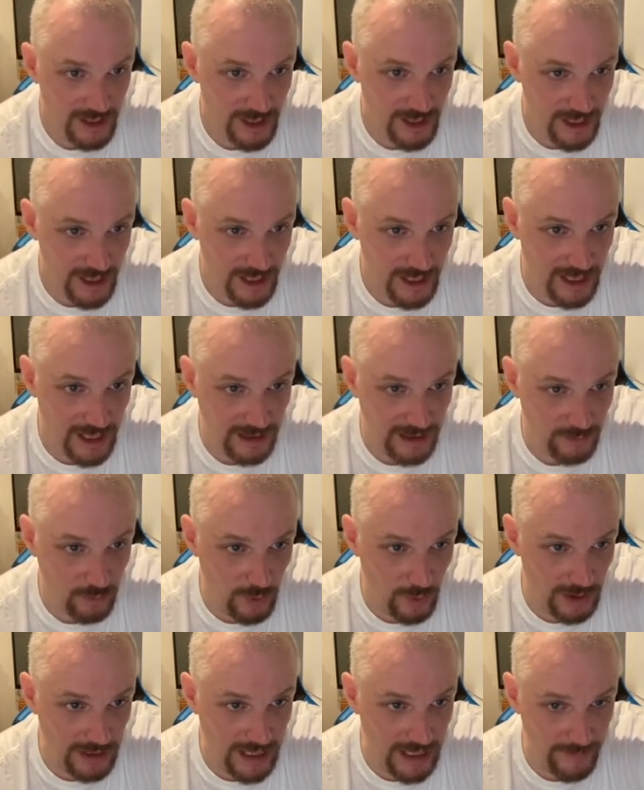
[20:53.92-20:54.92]
and what
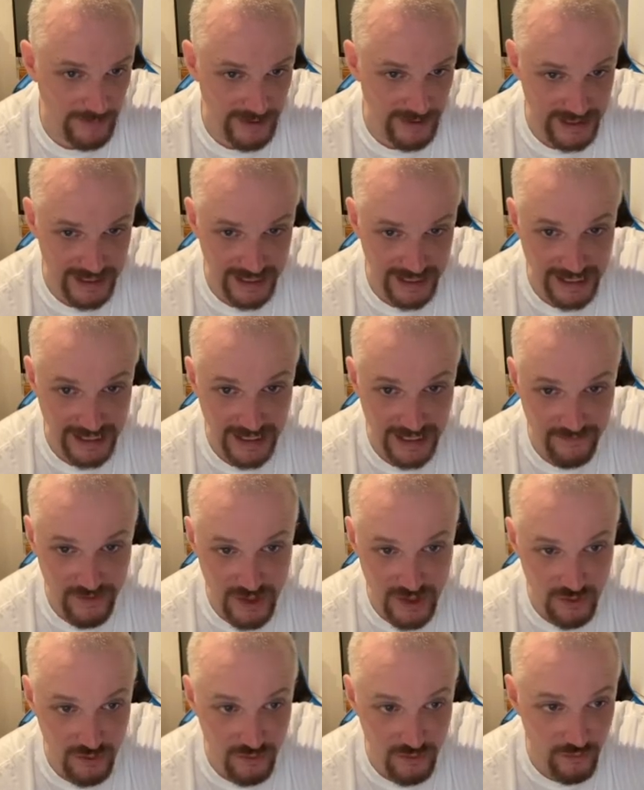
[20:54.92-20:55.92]
will happen is it gives
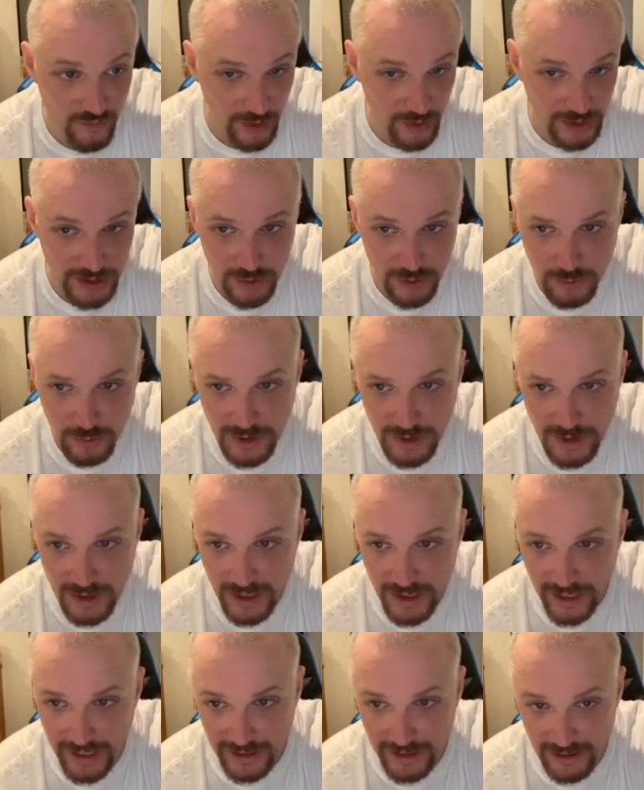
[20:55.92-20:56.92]
you volume
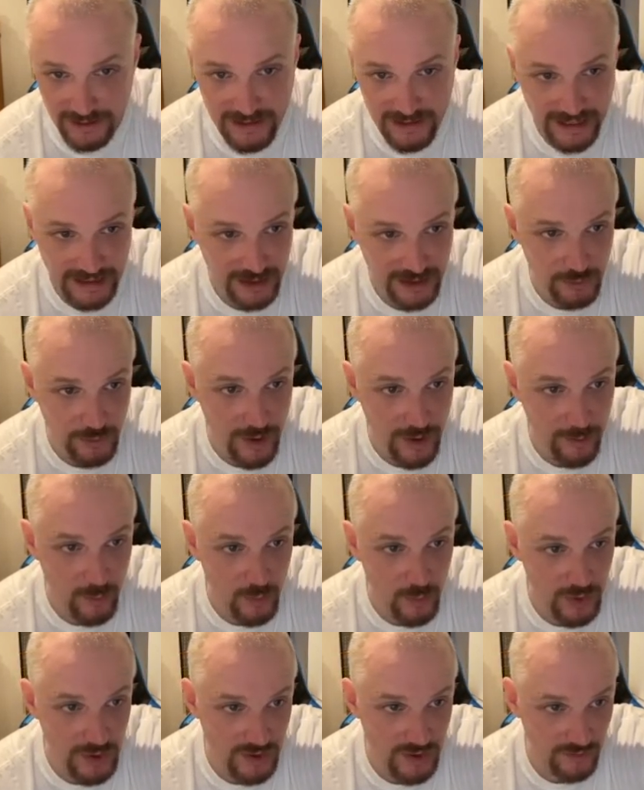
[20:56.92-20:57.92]
and it'll tell you where
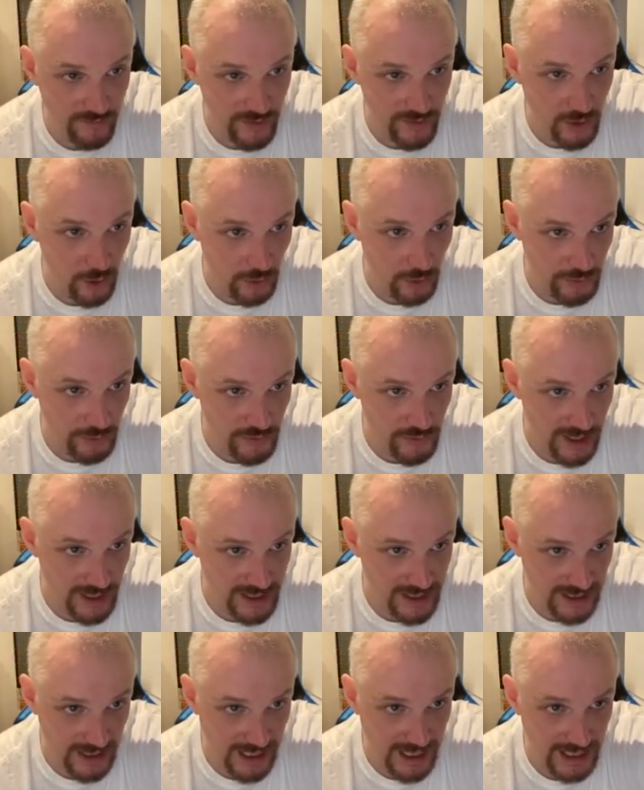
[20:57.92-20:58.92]
most of the contracts
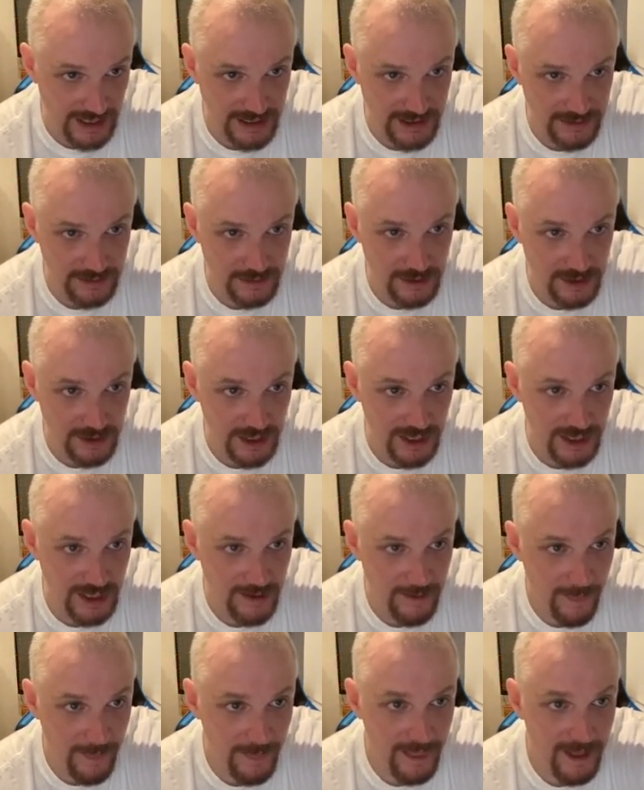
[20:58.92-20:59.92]
lie, okay,
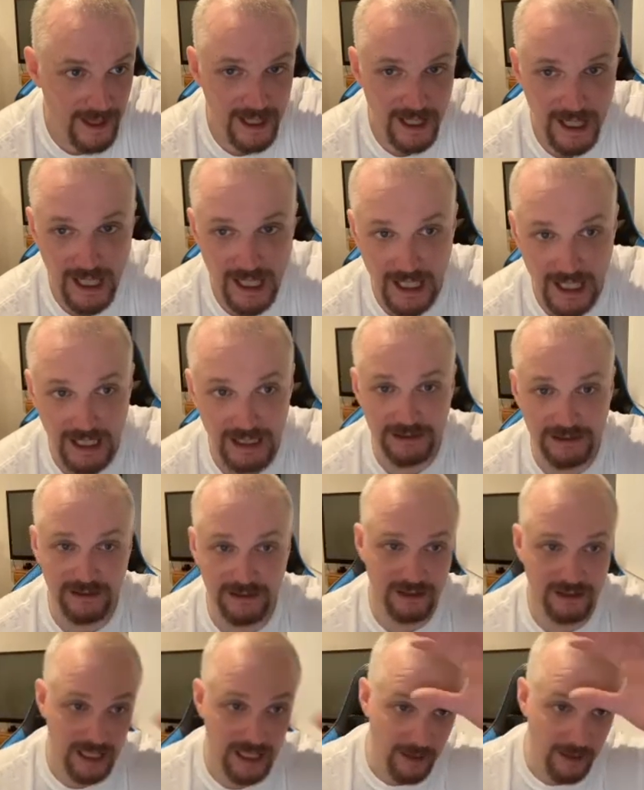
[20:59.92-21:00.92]
and
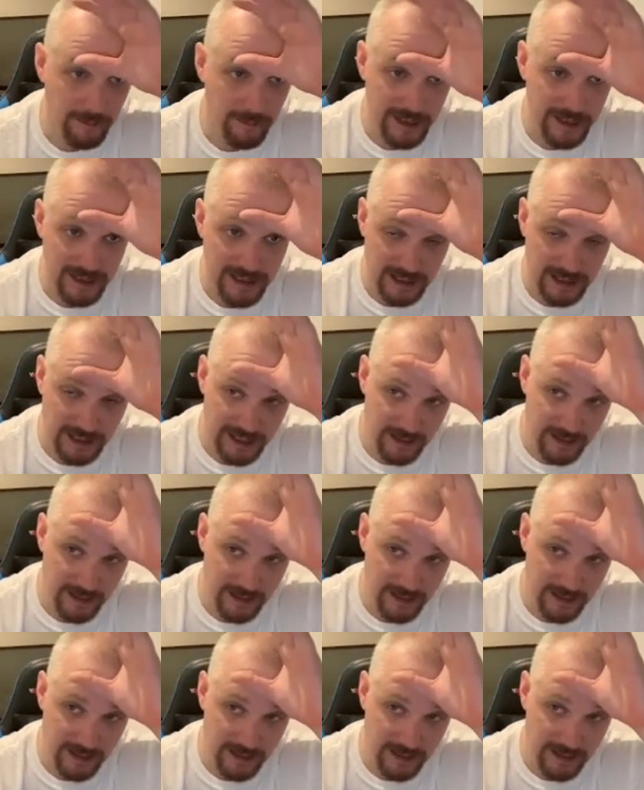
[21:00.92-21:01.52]
basically